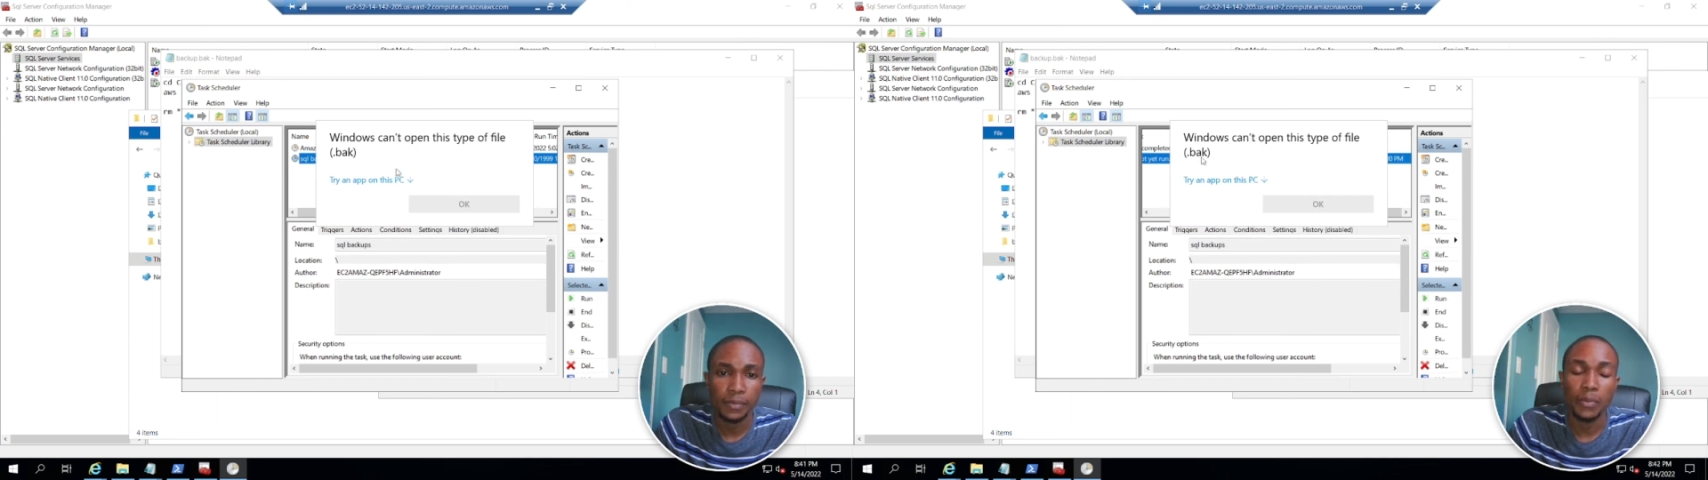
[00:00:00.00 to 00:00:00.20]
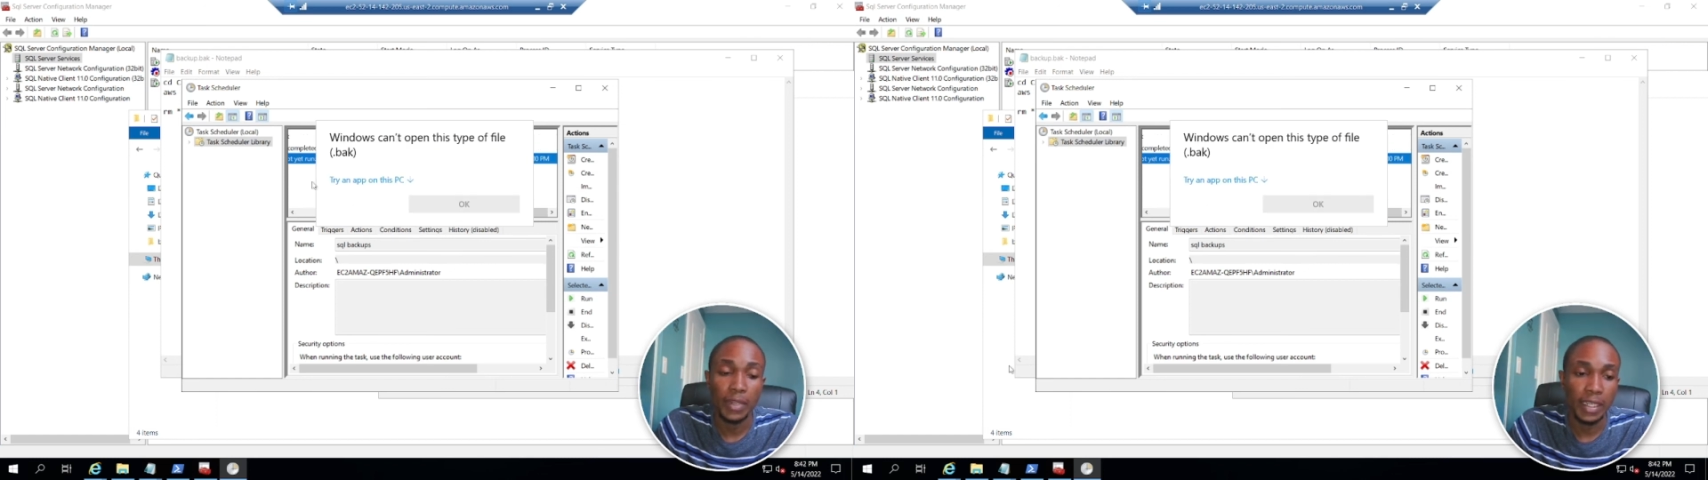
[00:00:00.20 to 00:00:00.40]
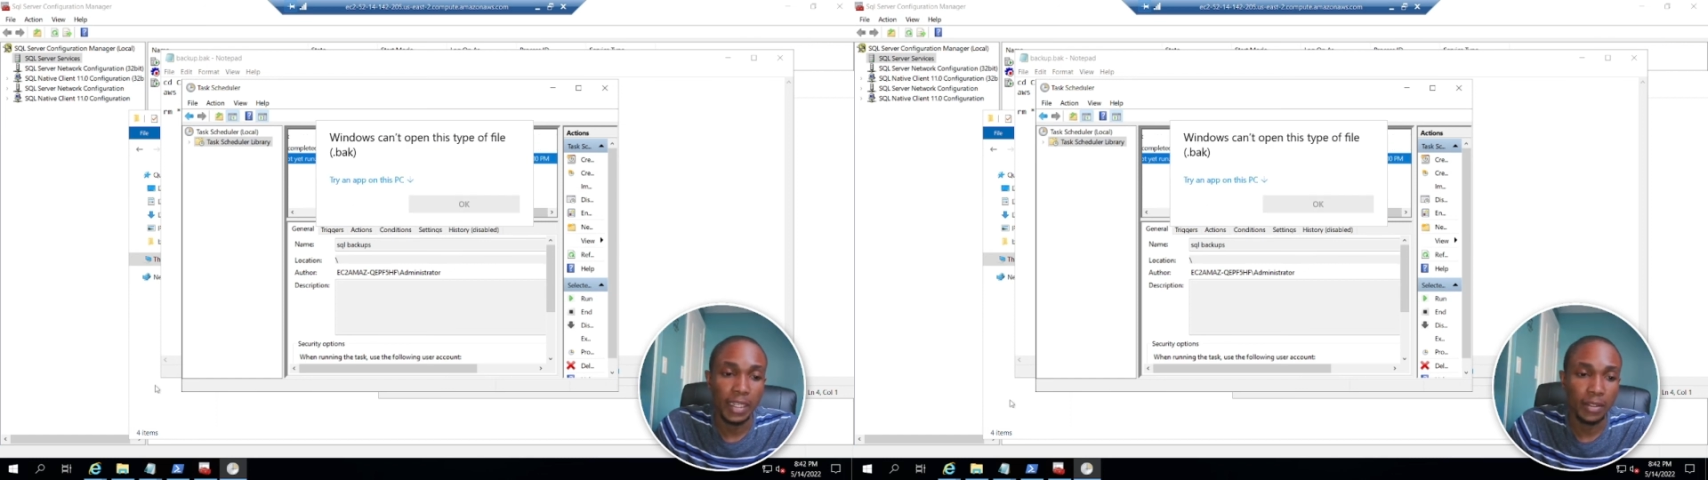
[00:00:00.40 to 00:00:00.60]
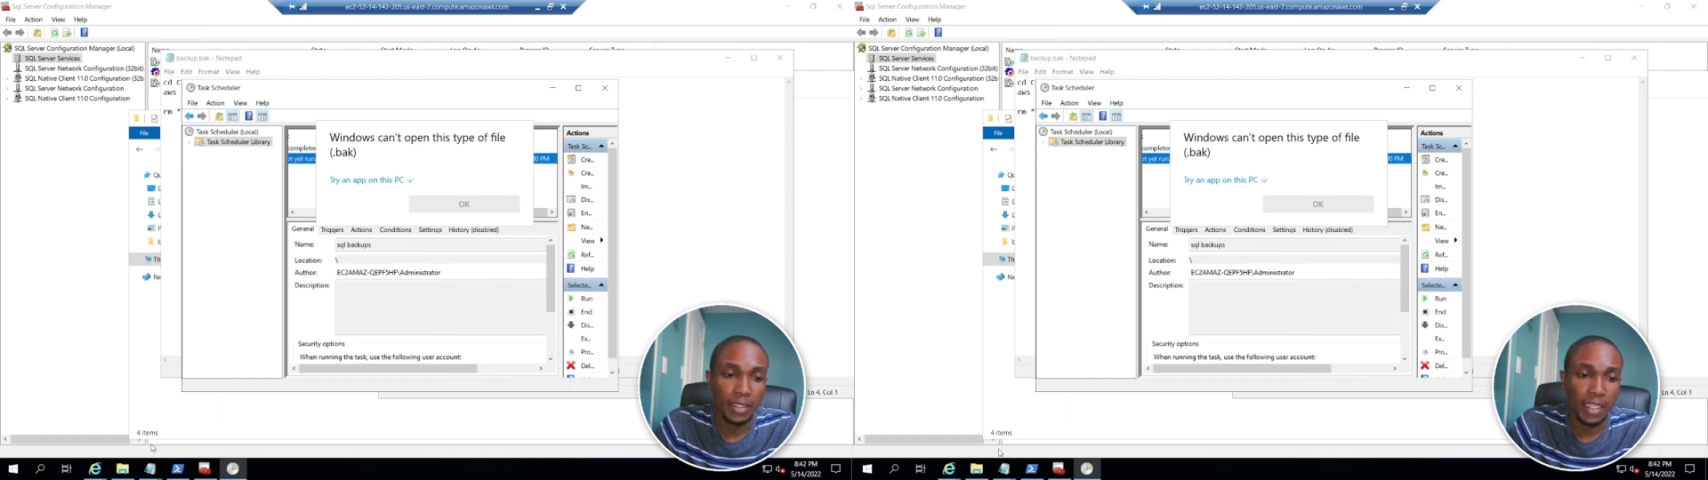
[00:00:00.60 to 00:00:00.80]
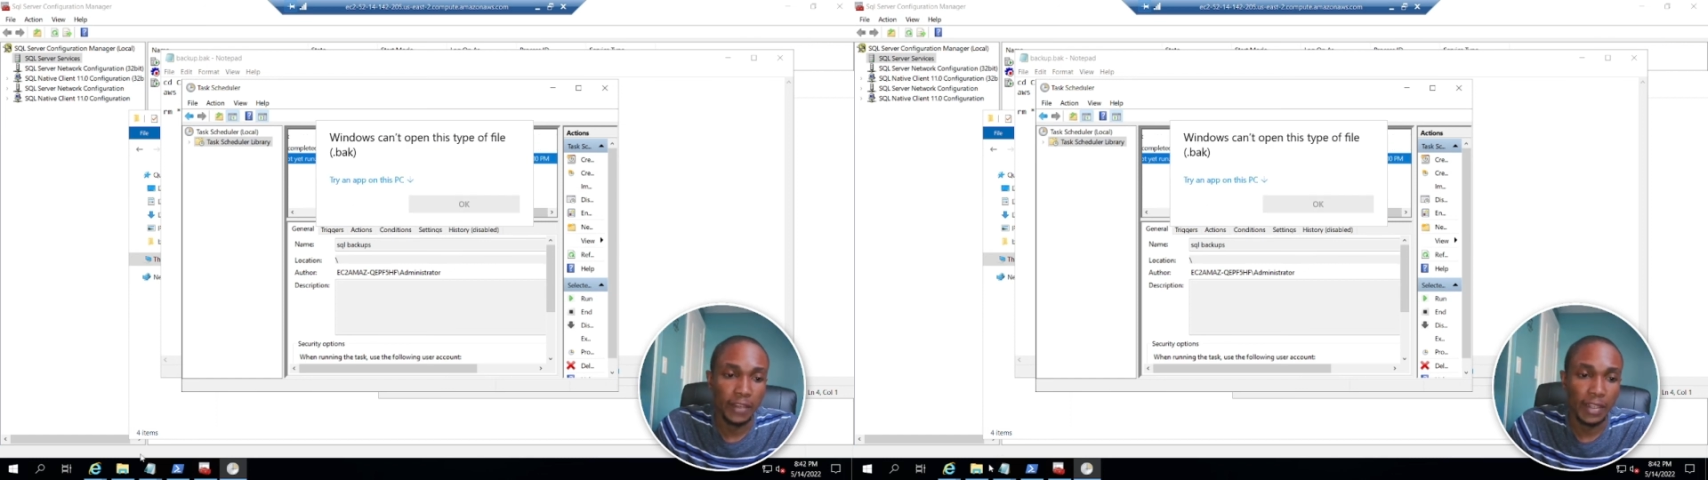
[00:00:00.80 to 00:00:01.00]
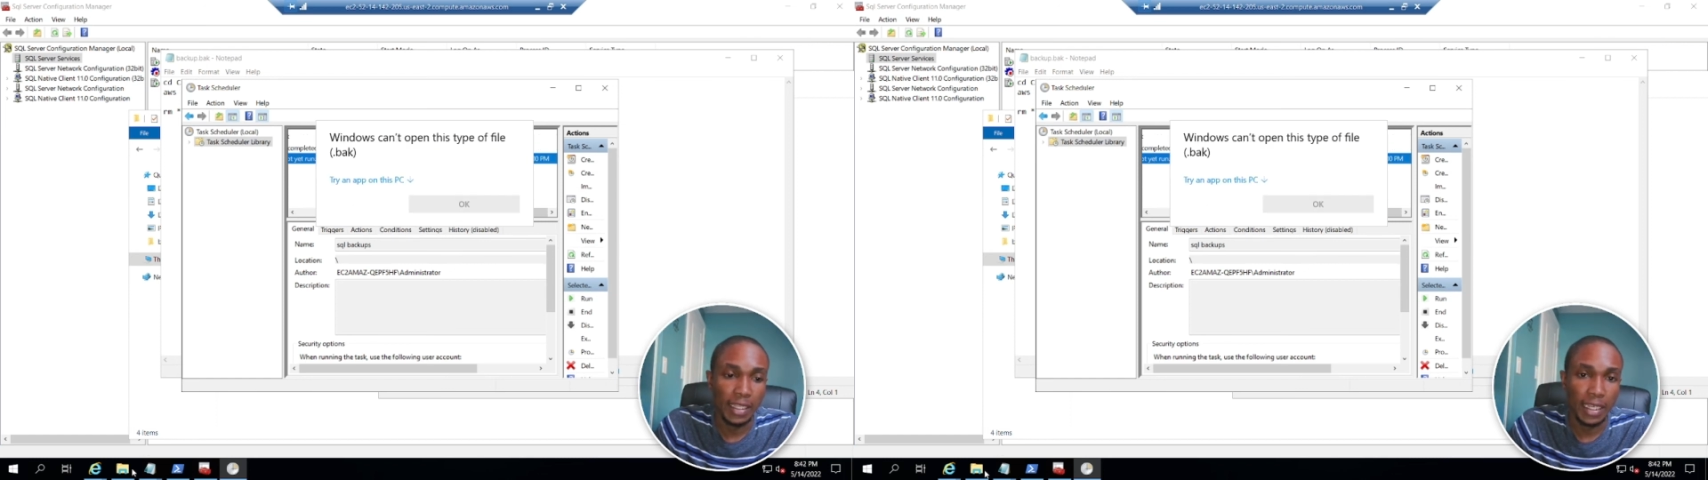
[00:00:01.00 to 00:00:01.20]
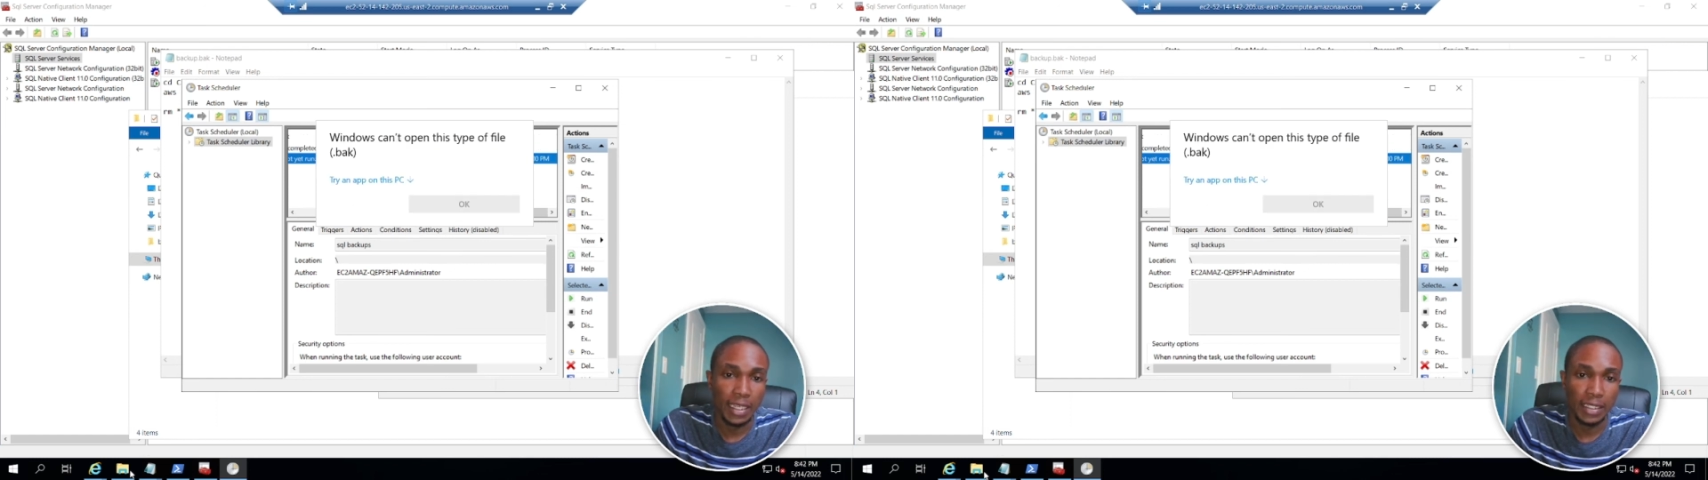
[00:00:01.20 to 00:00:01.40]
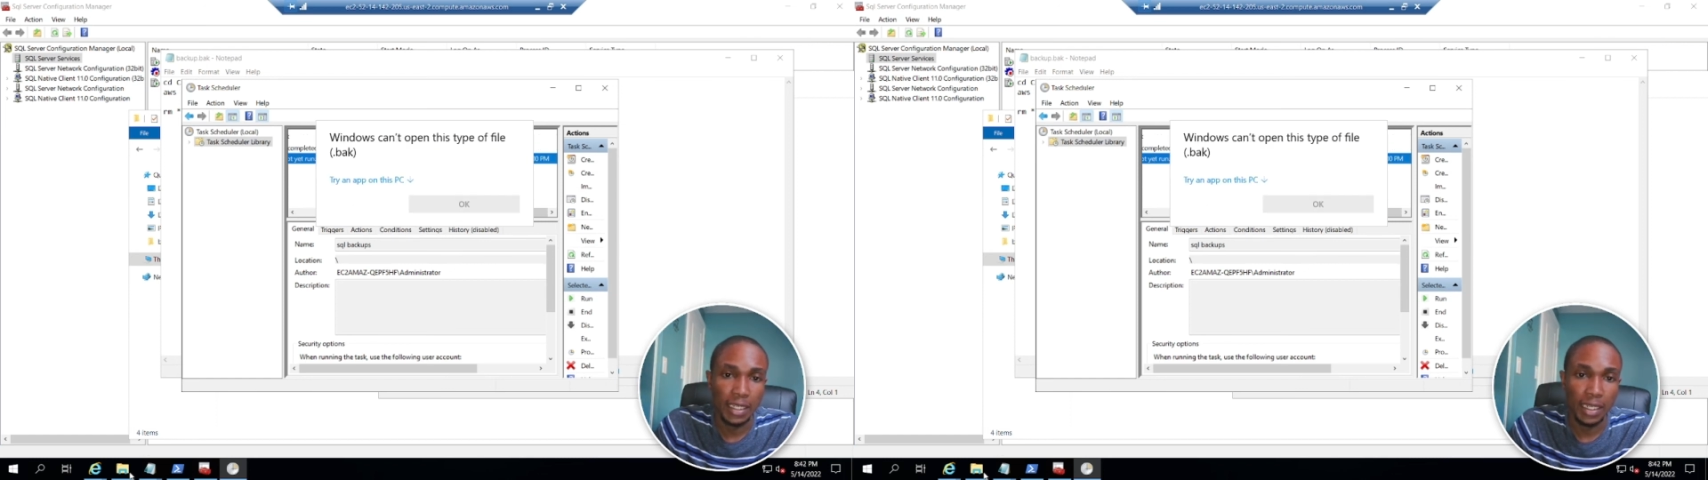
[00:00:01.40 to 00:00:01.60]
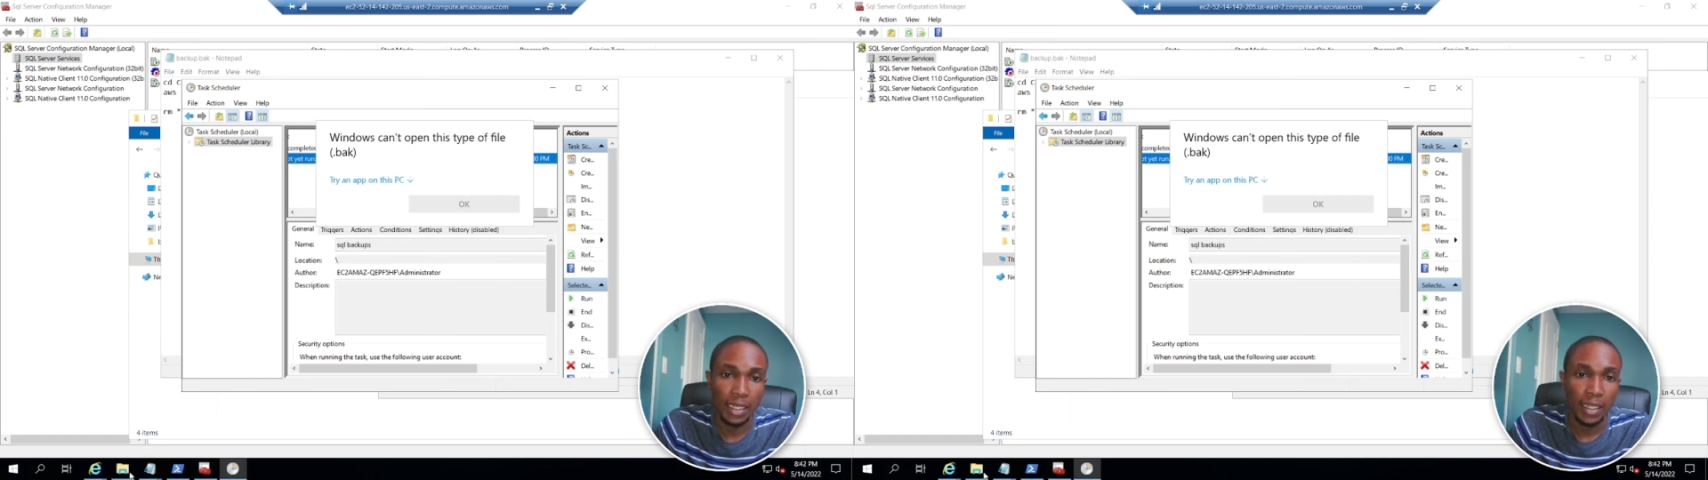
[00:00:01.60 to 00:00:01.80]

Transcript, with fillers: We need to save it as a